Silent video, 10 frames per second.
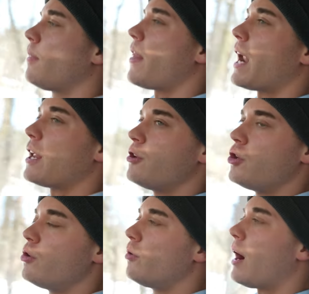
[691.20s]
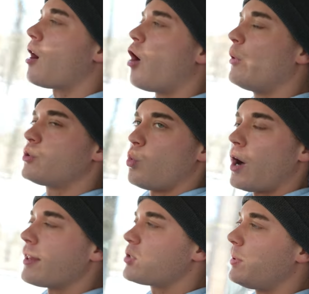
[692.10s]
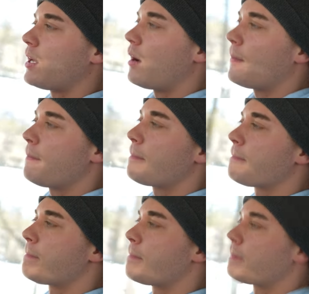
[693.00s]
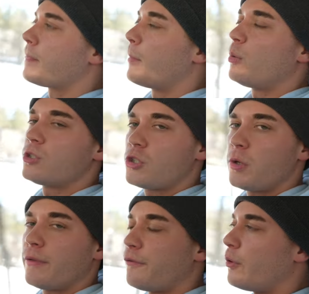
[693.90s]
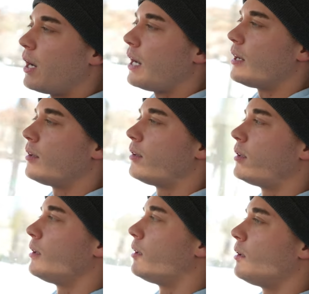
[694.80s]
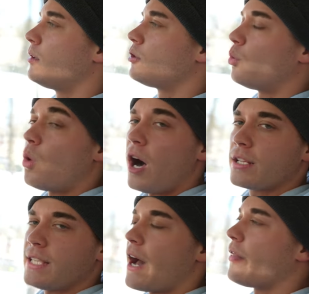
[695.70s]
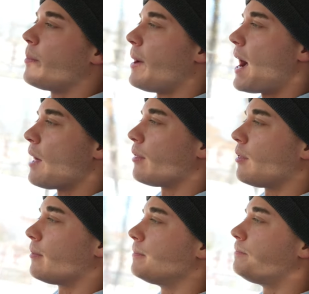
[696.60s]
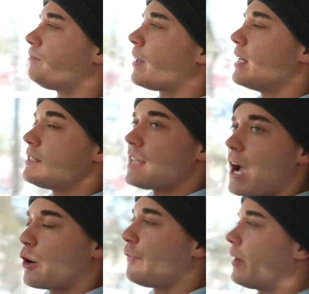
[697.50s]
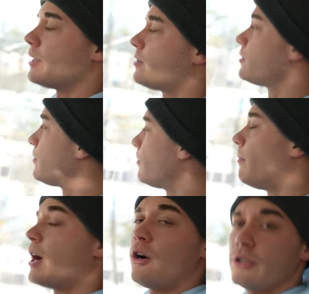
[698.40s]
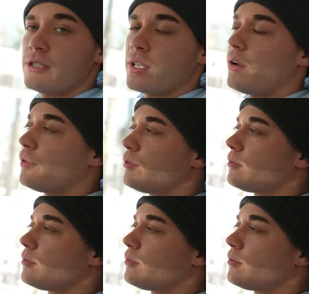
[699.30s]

that I knew I always wanted to become, but was too afraid to walk down the path and sacrifice my old self.